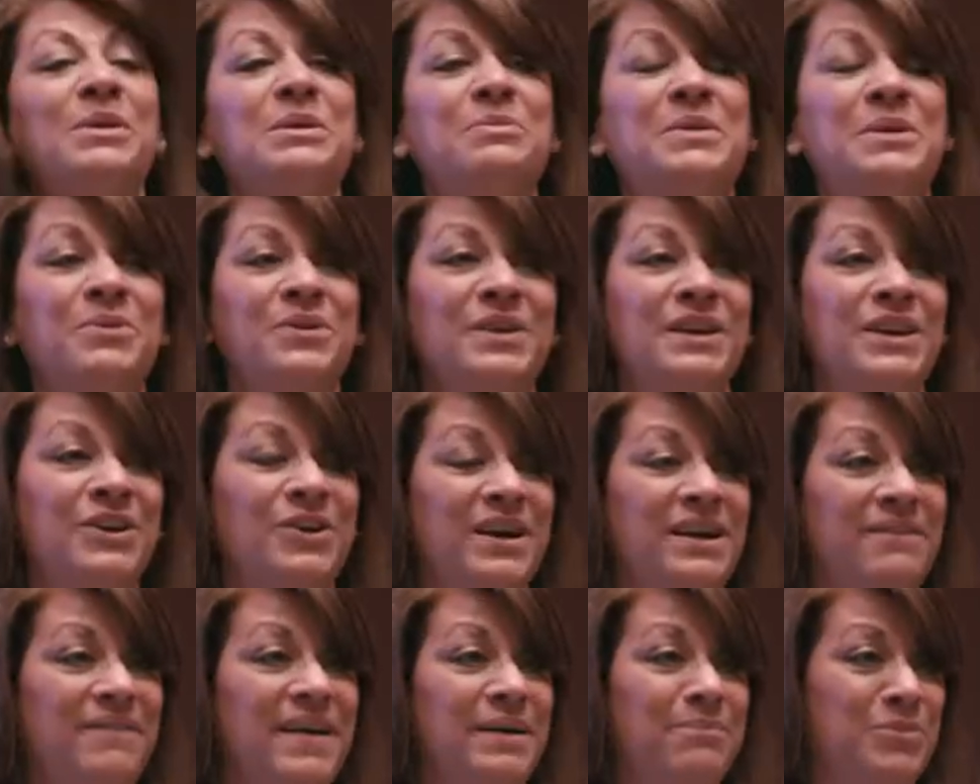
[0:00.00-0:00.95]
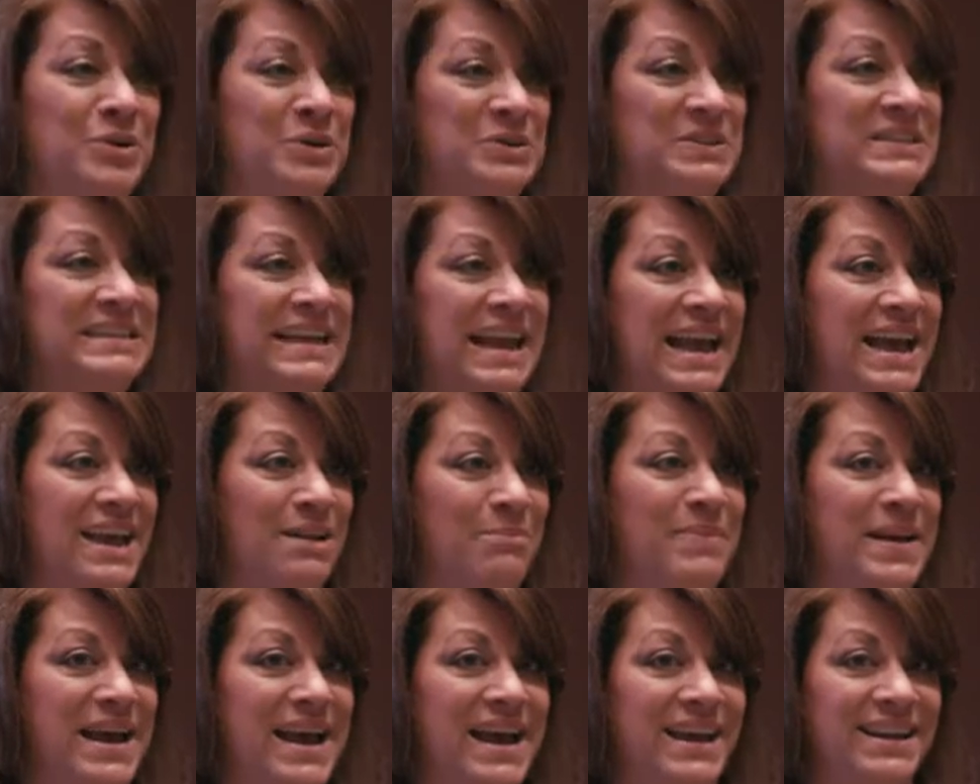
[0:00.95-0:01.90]
many people here have personally had a
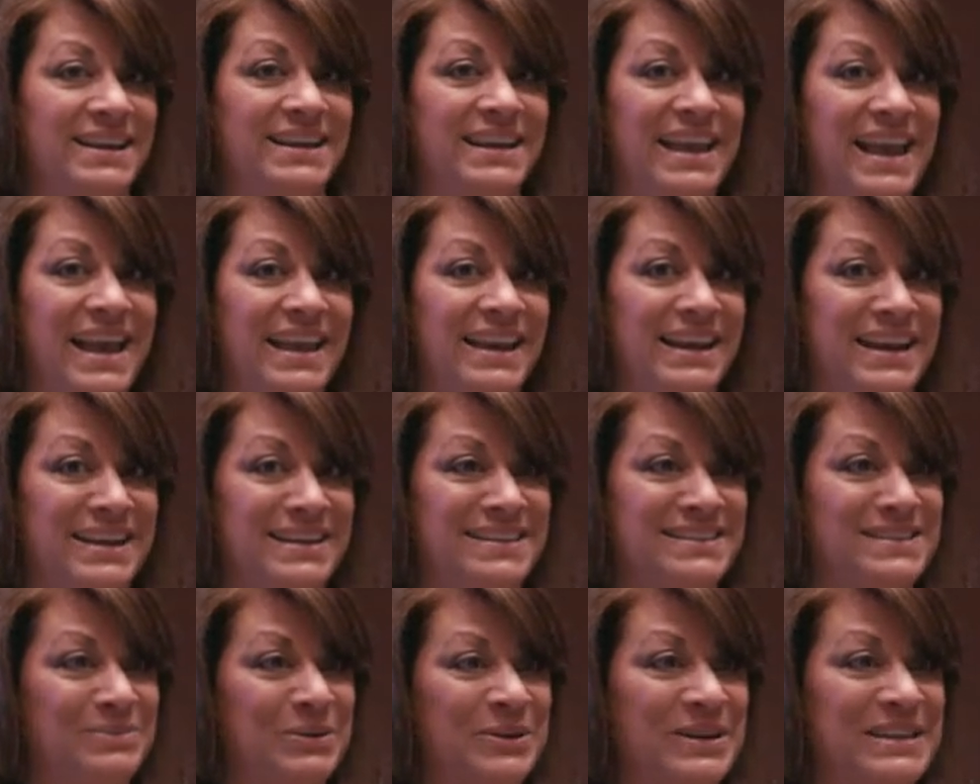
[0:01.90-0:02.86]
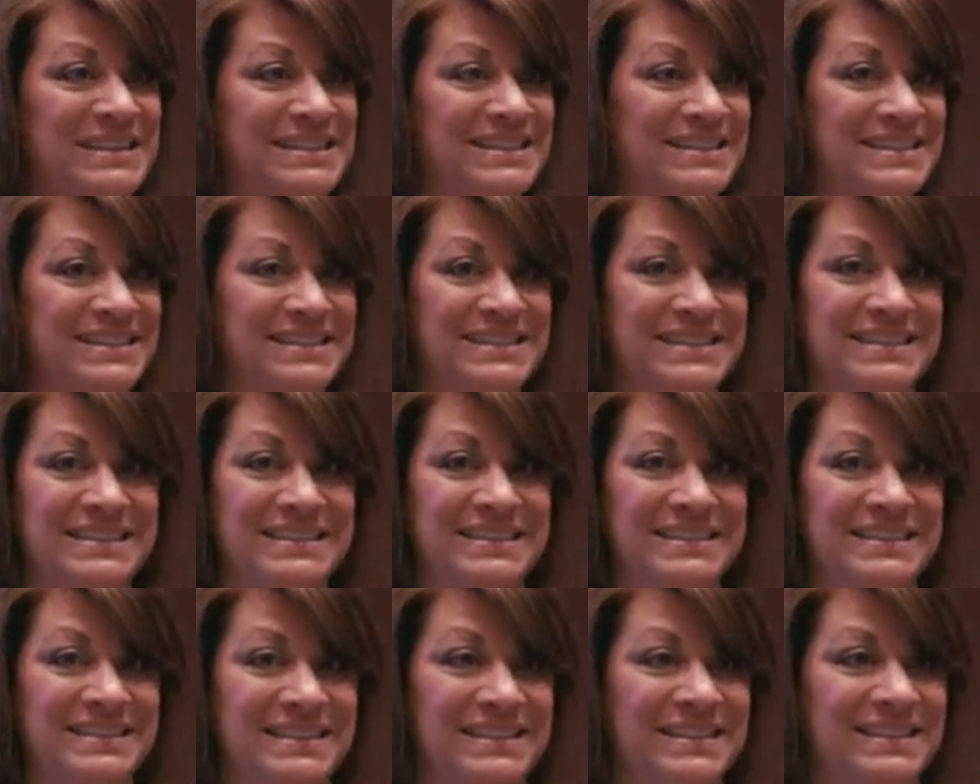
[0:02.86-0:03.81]
bad candidate experience?
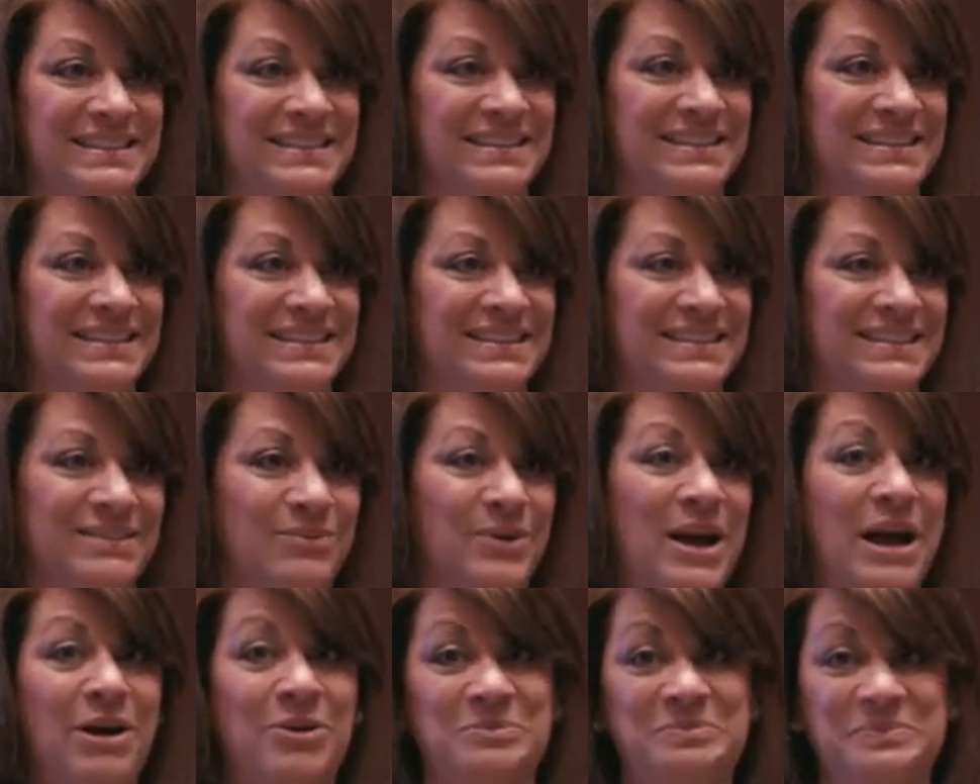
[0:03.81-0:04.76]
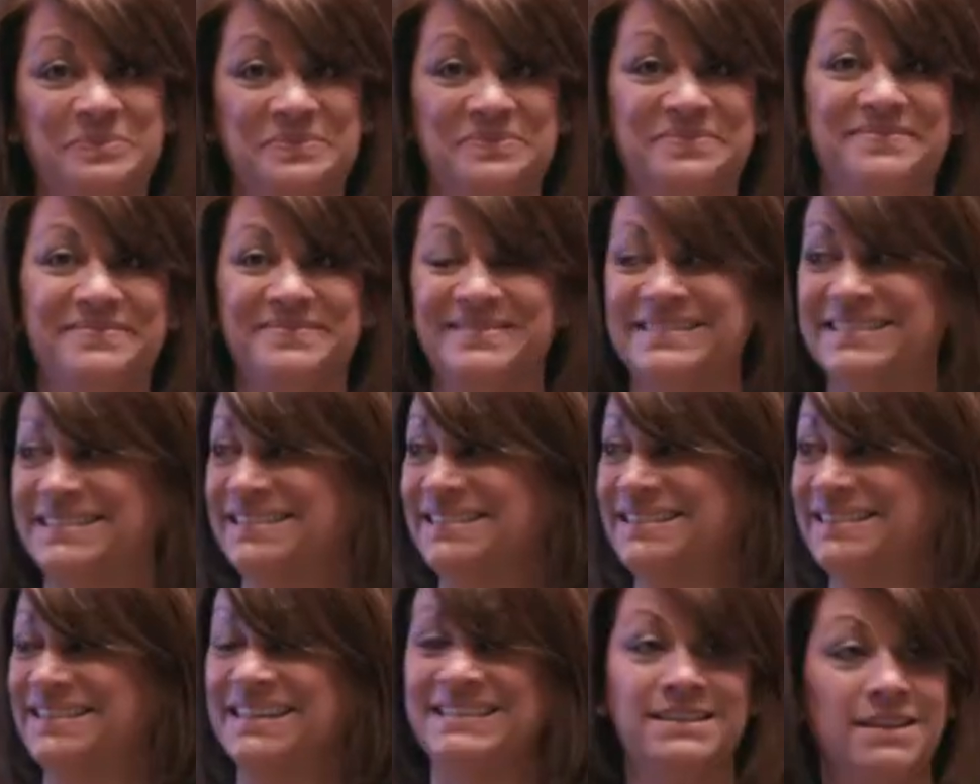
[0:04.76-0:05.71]
Wow,
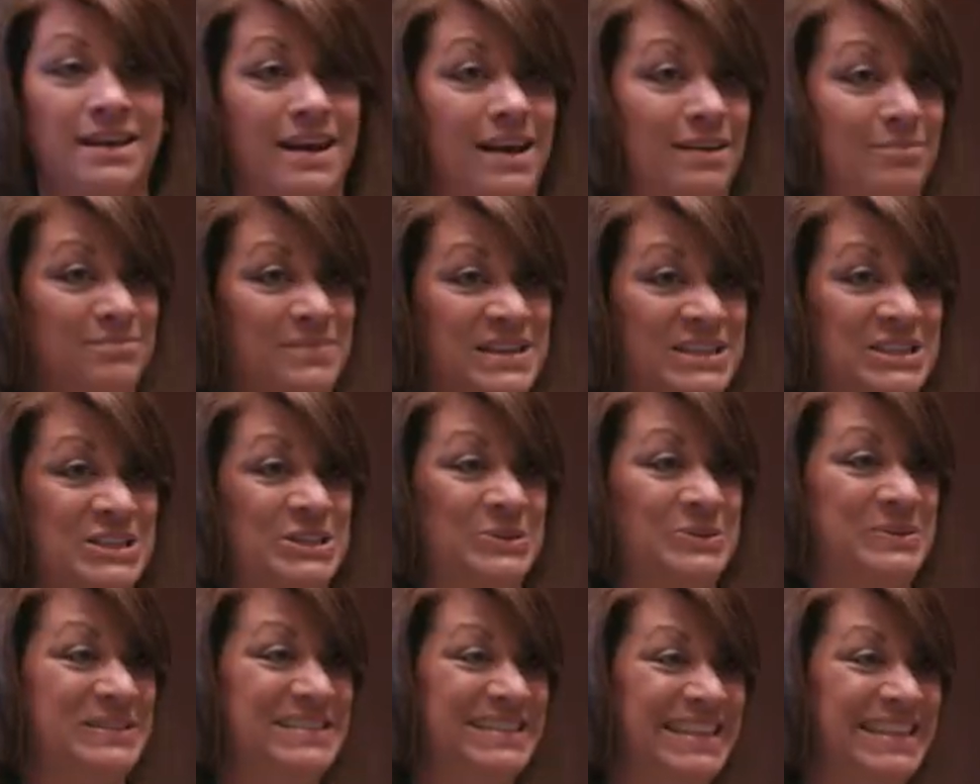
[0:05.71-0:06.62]
that's a lot. Me too.